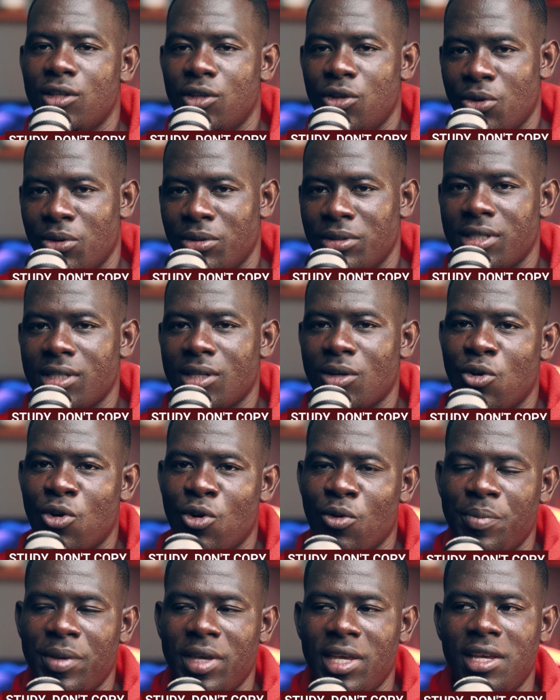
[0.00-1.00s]
don't
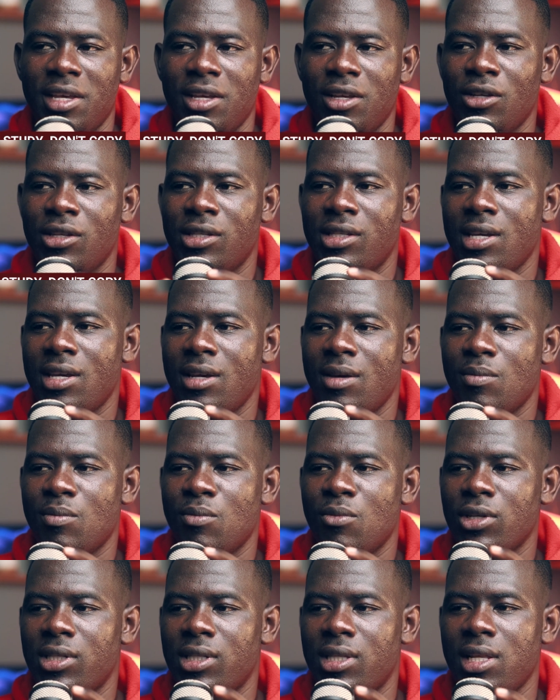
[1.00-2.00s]
copy. You see,
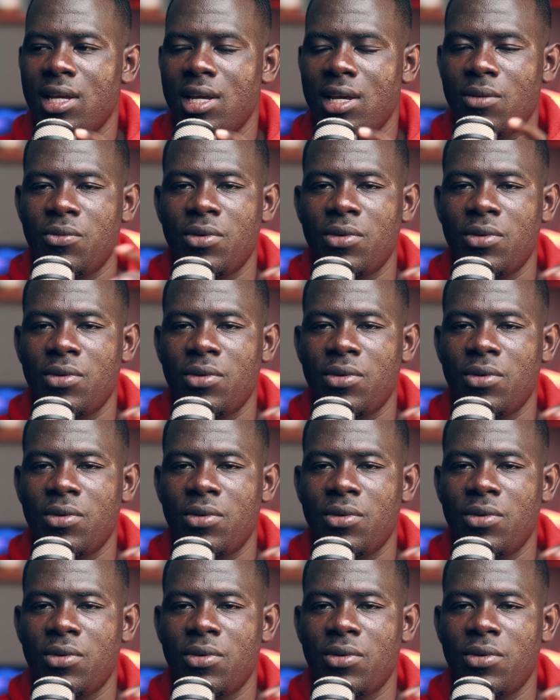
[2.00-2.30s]
mostly